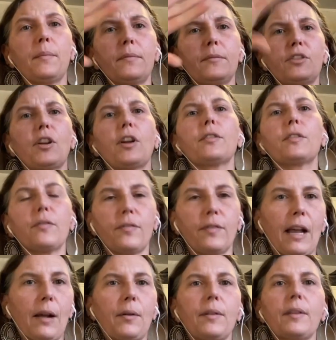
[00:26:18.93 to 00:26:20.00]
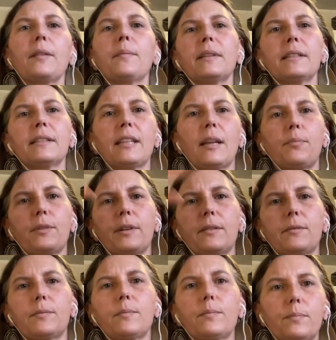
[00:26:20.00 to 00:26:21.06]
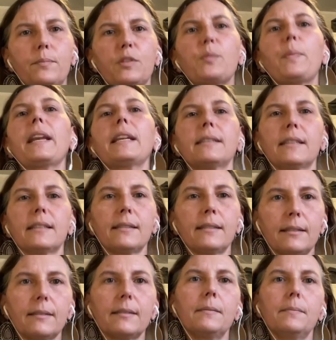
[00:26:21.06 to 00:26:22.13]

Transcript: start to flower them in separate spaces.